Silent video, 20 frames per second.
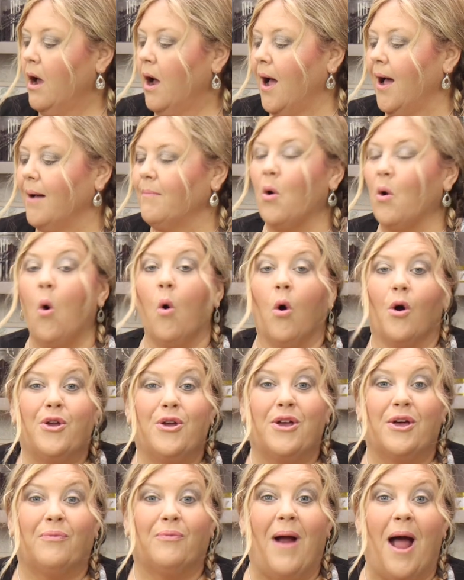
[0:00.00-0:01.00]
Um, or
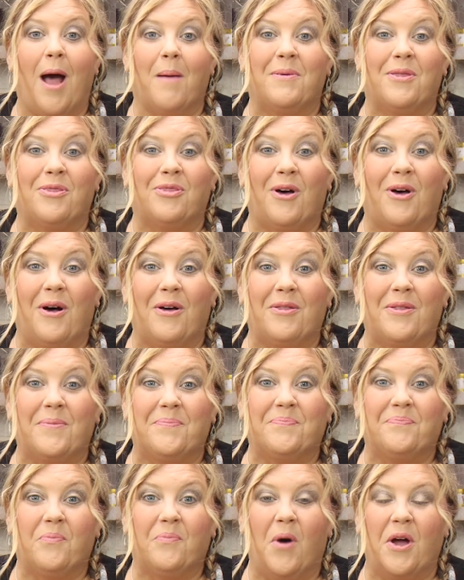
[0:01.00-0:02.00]
you could rapid thaw
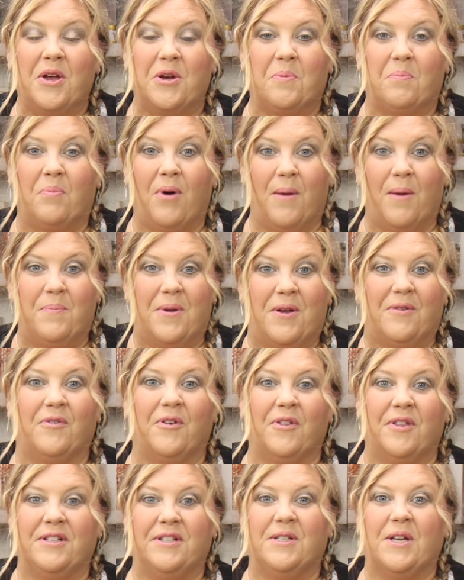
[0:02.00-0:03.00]
them while you're prepping
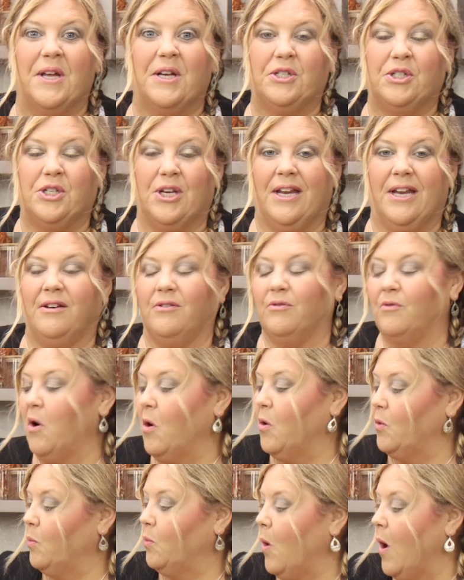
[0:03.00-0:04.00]
for the dish in
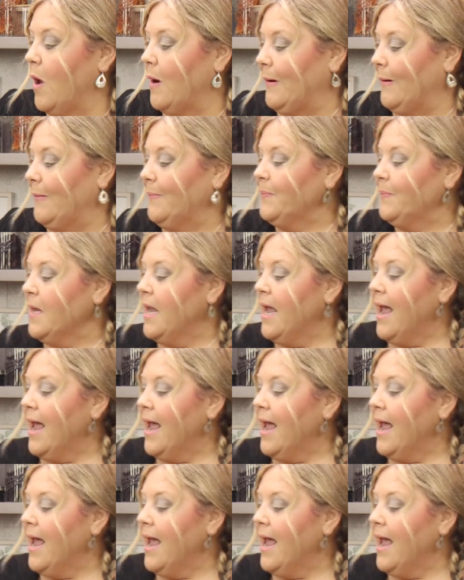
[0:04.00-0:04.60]
cold water.